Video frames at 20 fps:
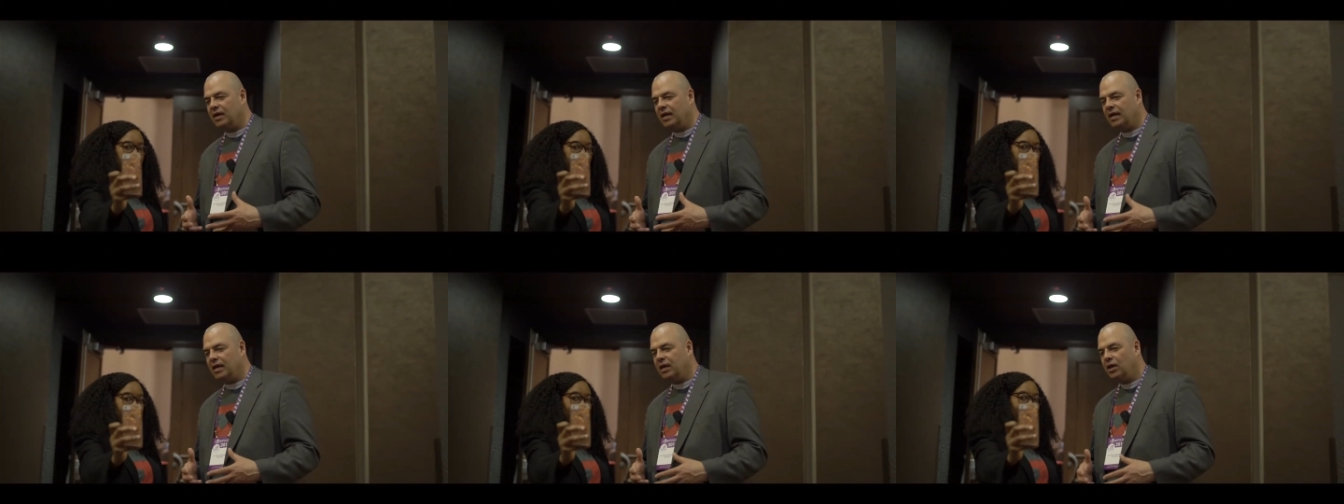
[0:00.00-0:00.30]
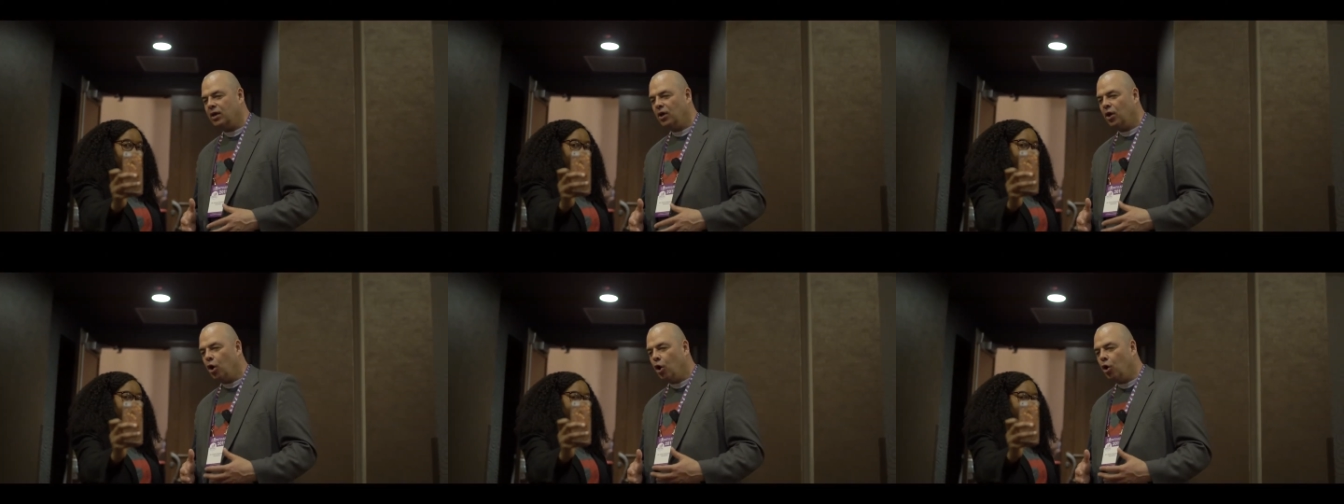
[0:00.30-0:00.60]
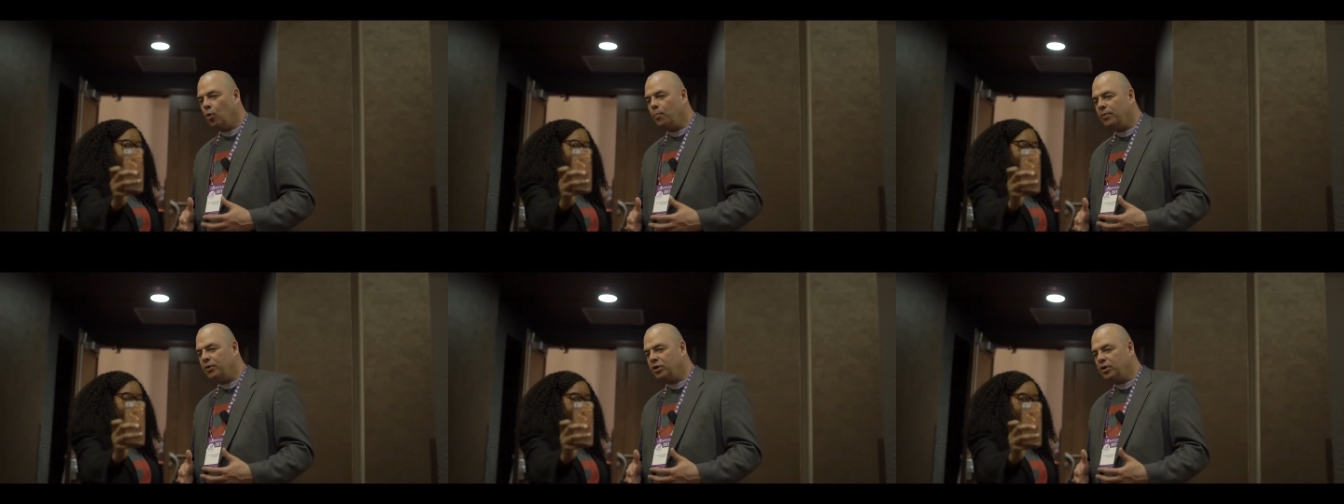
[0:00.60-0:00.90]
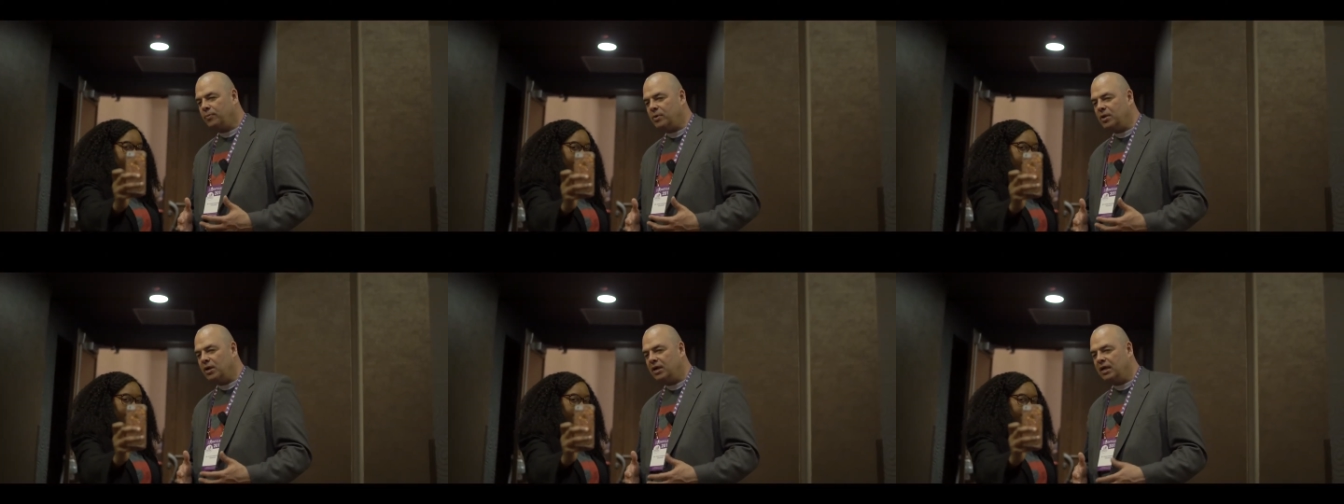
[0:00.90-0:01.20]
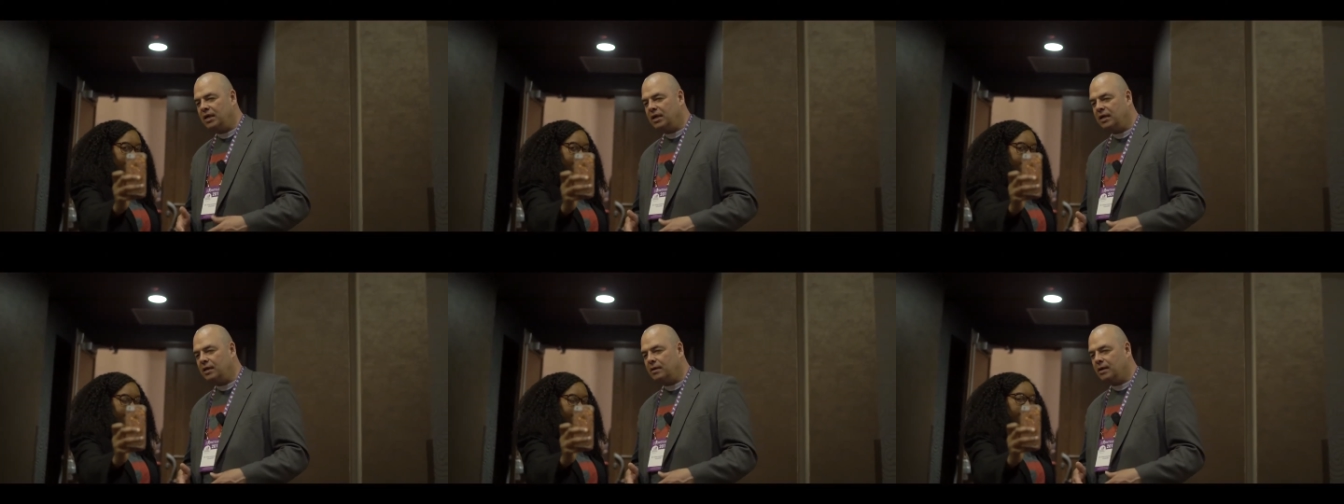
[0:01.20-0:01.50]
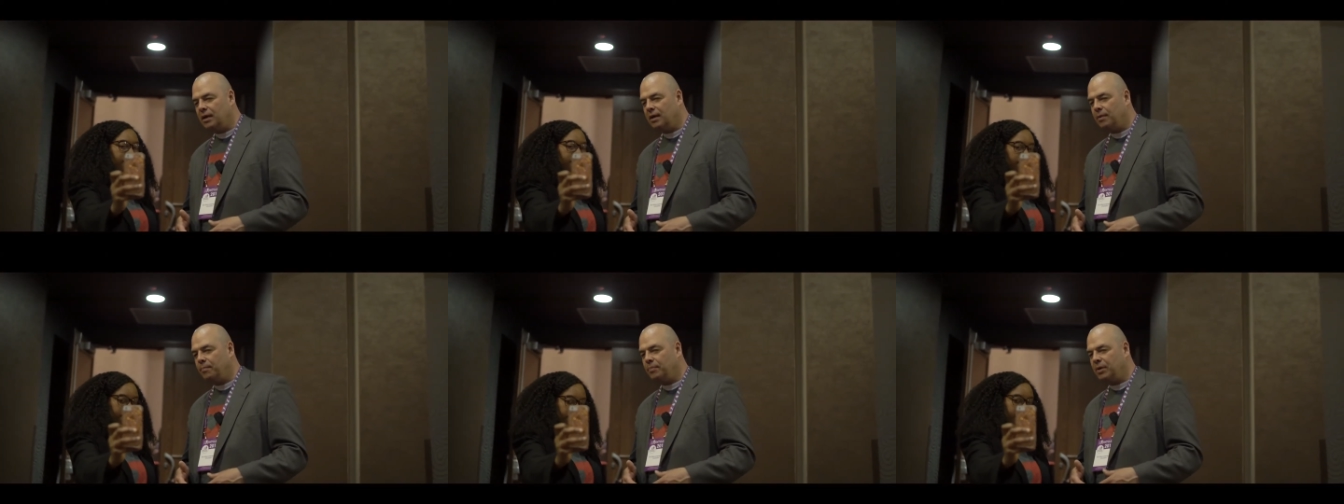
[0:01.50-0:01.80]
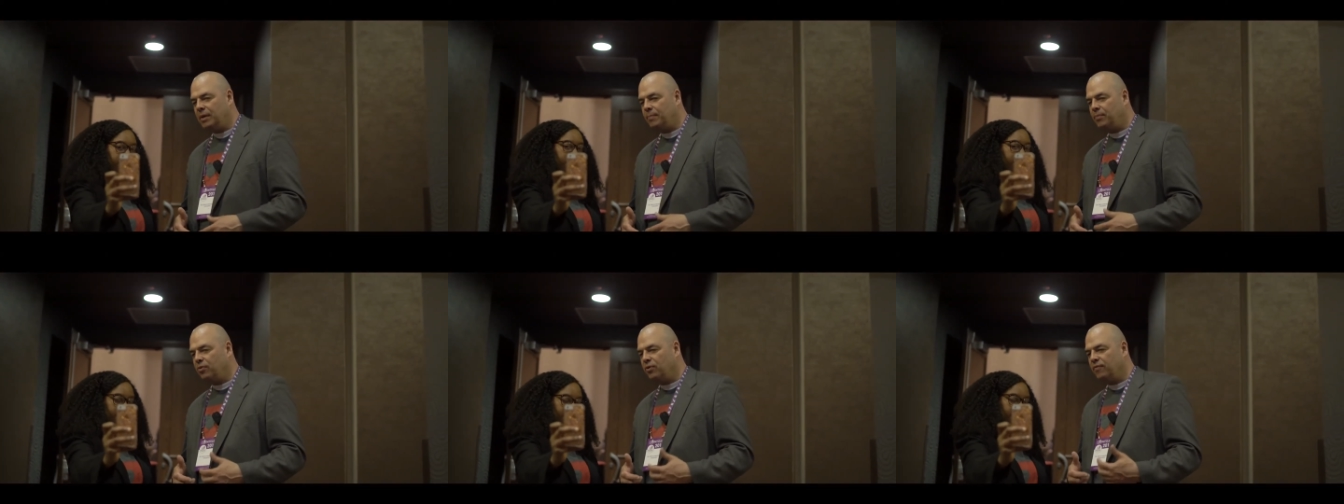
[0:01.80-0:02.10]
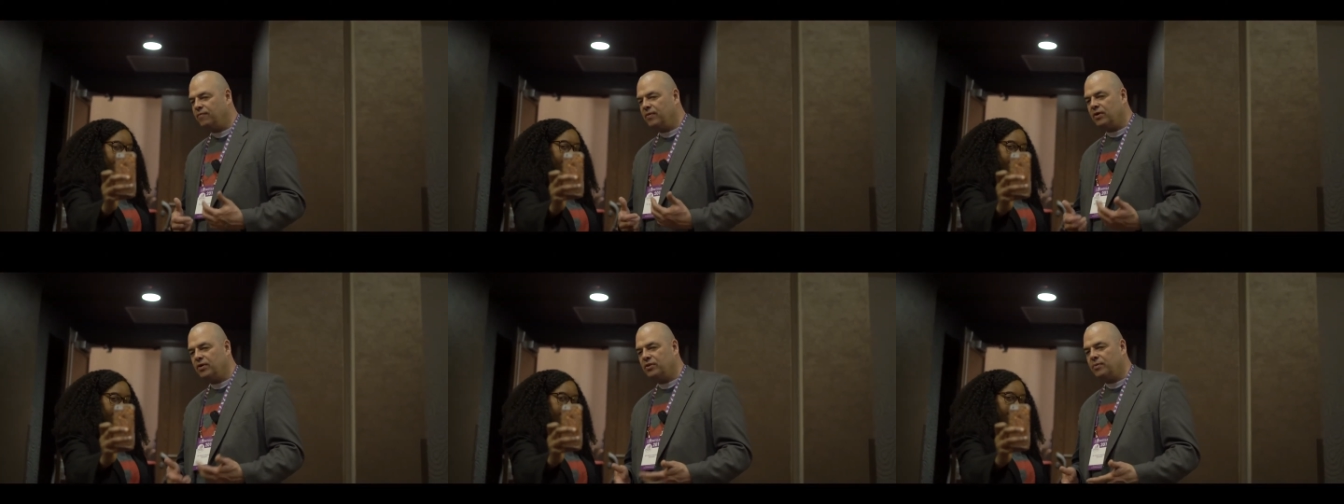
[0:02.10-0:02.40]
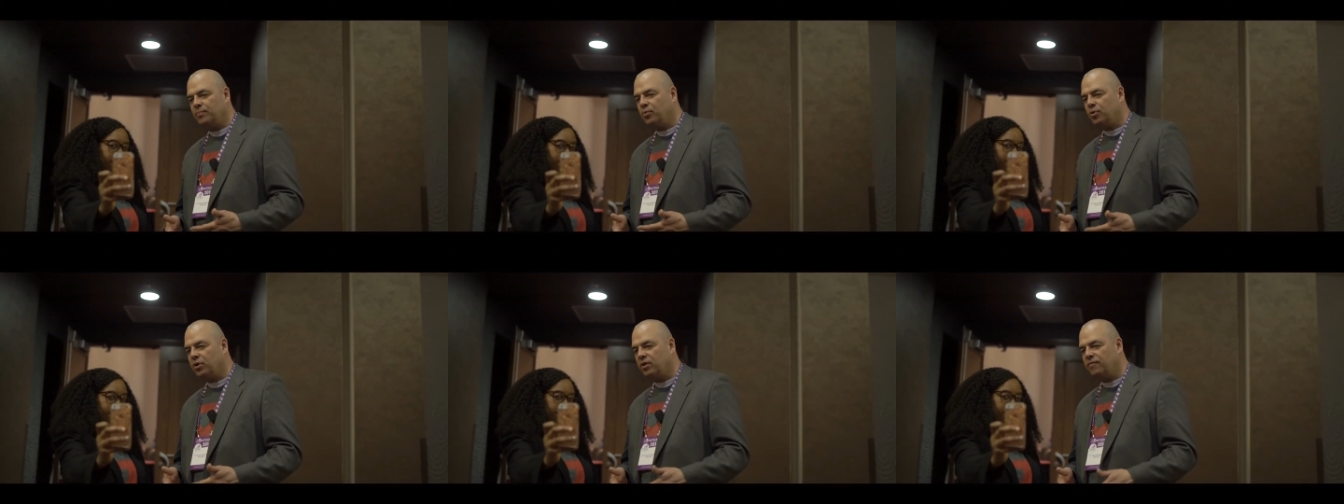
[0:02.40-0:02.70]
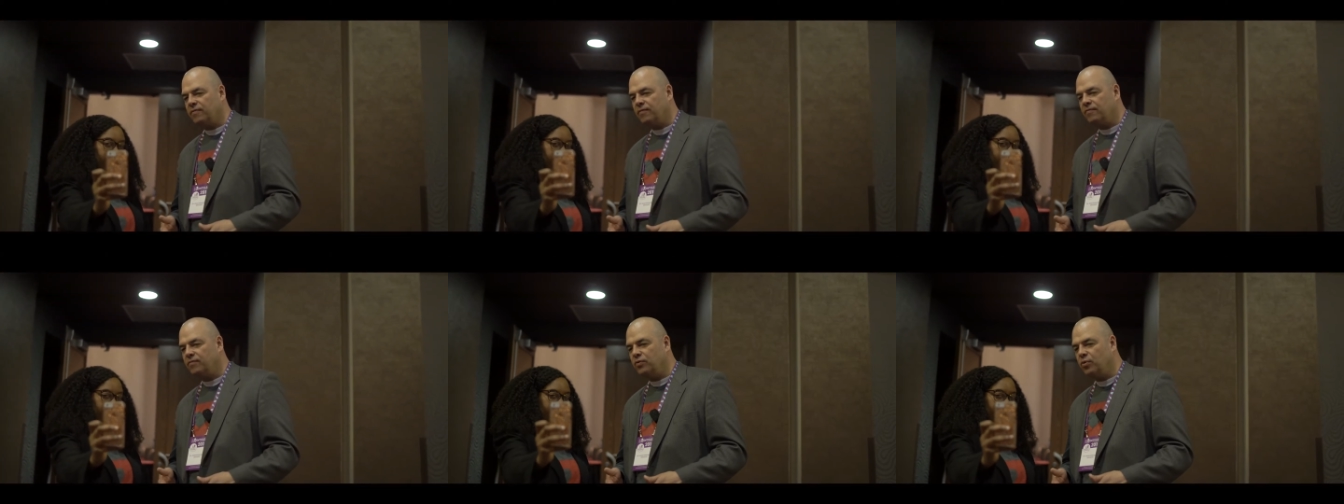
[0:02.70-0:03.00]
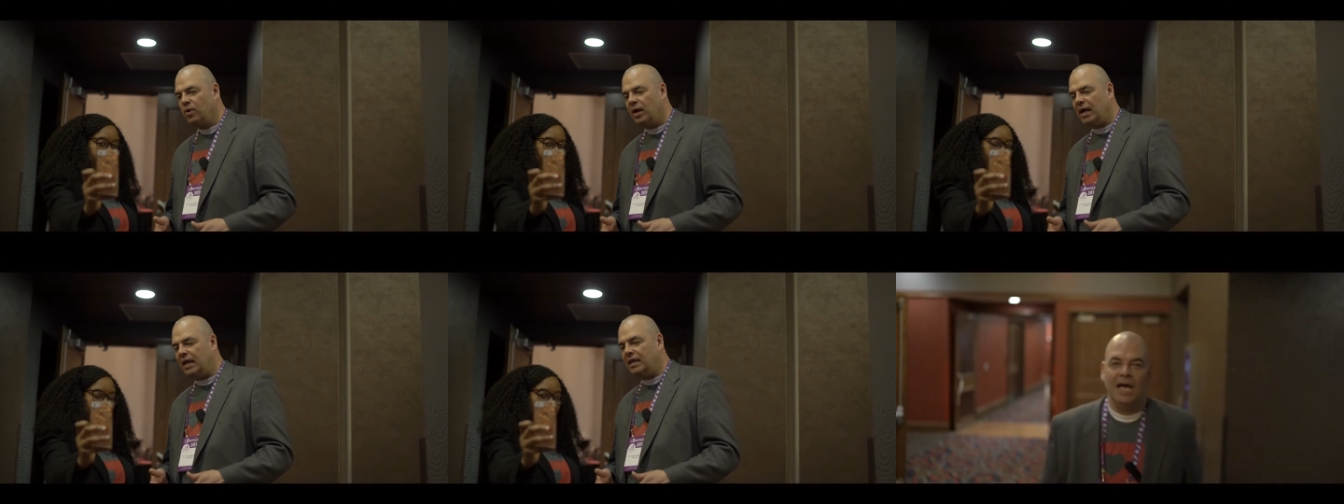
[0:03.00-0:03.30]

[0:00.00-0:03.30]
conversations about interns and social media.